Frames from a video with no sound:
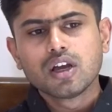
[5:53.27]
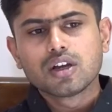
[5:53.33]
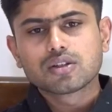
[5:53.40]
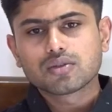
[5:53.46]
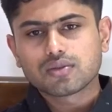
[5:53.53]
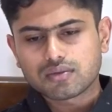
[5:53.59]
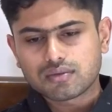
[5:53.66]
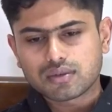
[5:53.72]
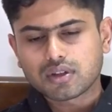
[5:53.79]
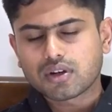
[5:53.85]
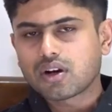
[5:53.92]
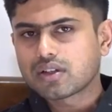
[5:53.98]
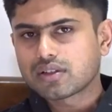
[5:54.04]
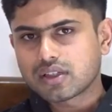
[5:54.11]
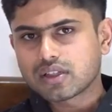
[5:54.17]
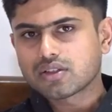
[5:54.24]
So
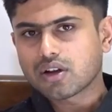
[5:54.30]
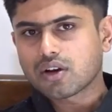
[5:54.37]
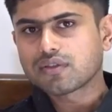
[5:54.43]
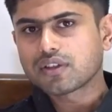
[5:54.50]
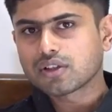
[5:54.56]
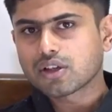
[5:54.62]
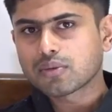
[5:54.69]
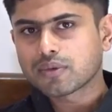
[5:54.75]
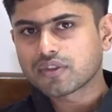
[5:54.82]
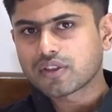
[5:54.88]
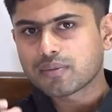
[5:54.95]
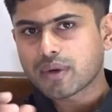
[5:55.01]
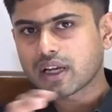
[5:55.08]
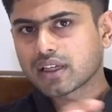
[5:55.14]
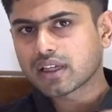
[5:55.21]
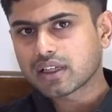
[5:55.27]
just off the top of the bat,